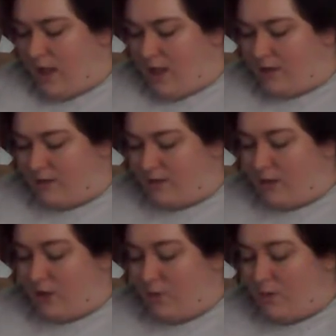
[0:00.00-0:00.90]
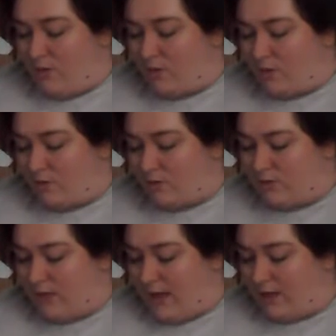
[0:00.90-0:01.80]
in human
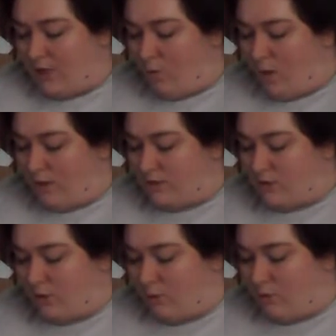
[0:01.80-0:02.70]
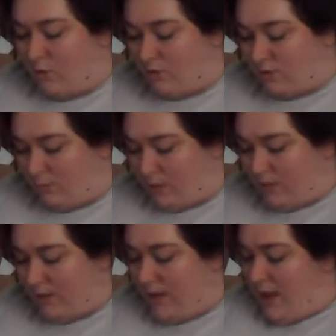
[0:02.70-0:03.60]
society was, to Rosenberg,